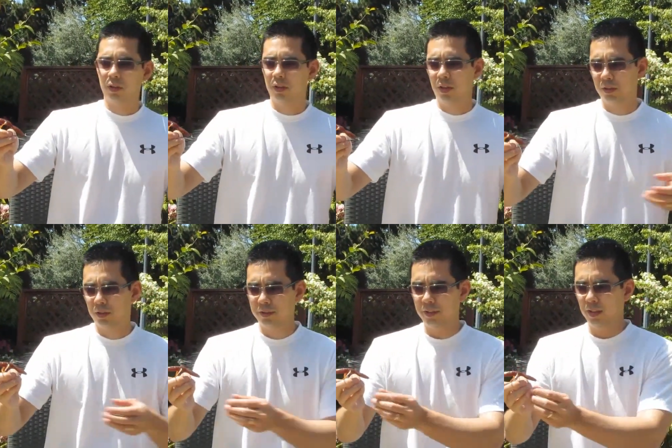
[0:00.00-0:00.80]
good hard
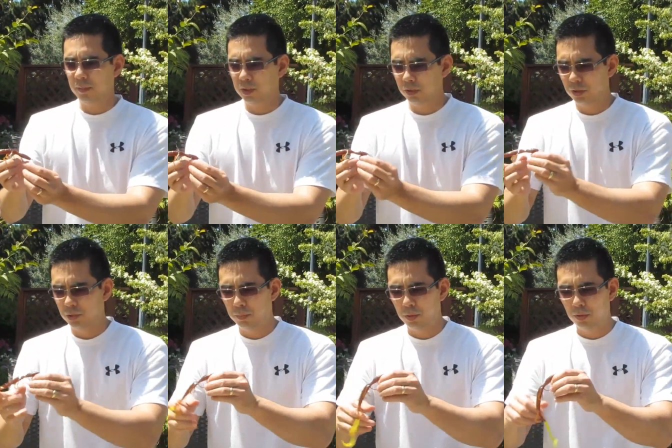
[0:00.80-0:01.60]
hook set, make sure
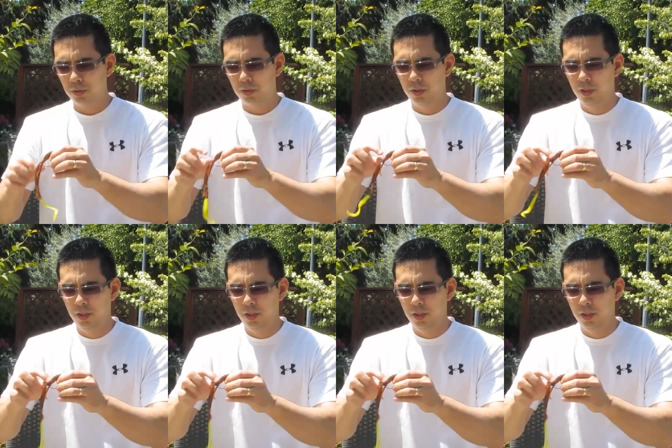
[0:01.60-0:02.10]
you pull